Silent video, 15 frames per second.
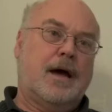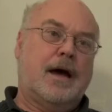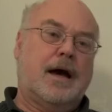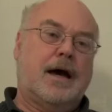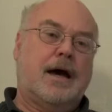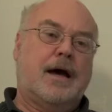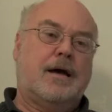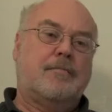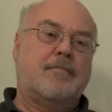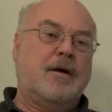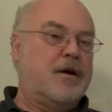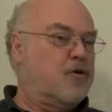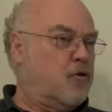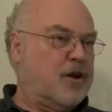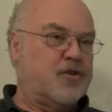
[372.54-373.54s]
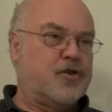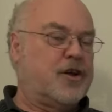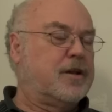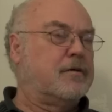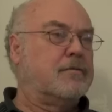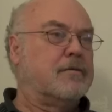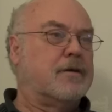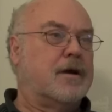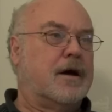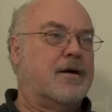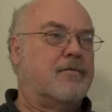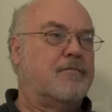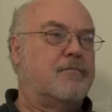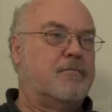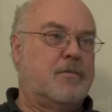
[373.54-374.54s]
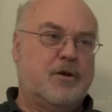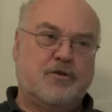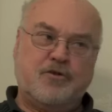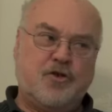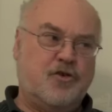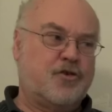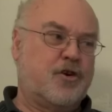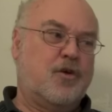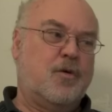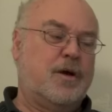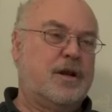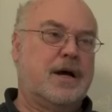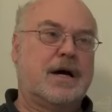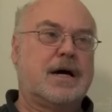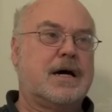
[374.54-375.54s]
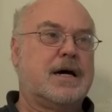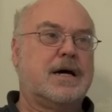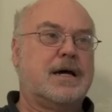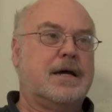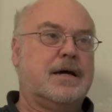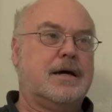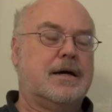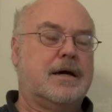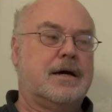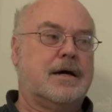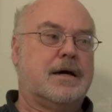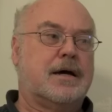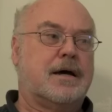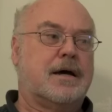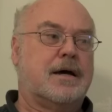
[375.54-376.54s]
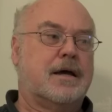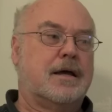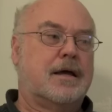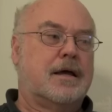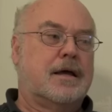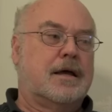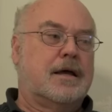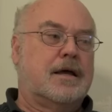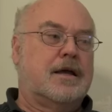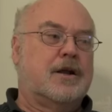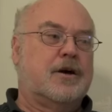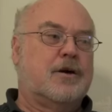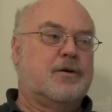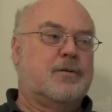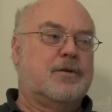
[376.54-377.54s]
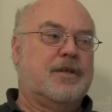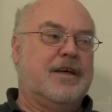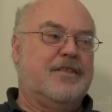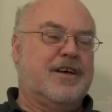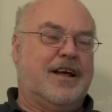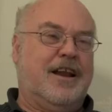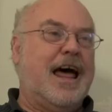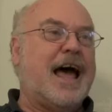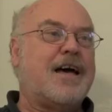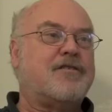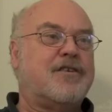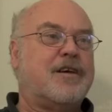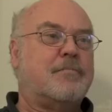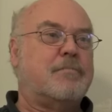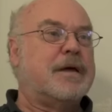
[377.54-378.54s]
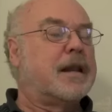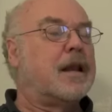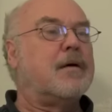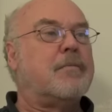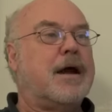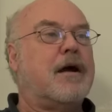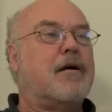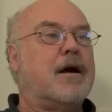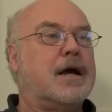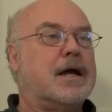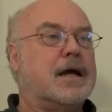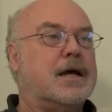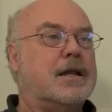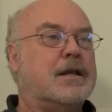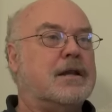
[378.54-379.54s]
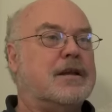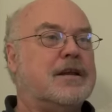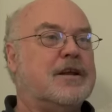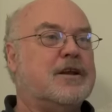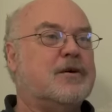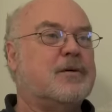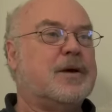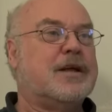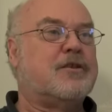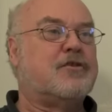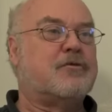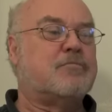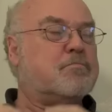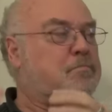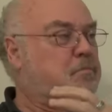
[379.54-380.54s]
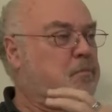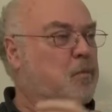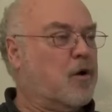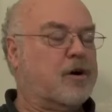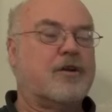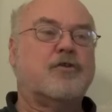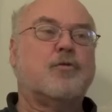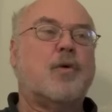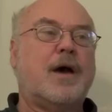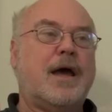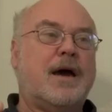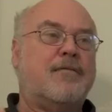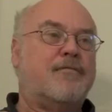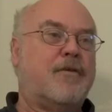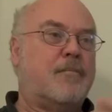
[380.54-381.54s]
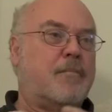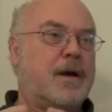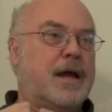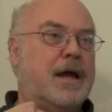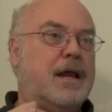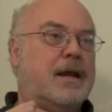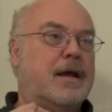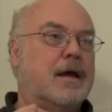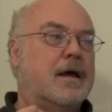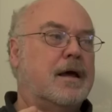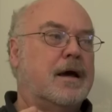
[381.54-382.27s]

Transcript: Uh, Christian, uh, church-going guy, uh, you know, the, the classic middle American, you know, he's worked his way up from being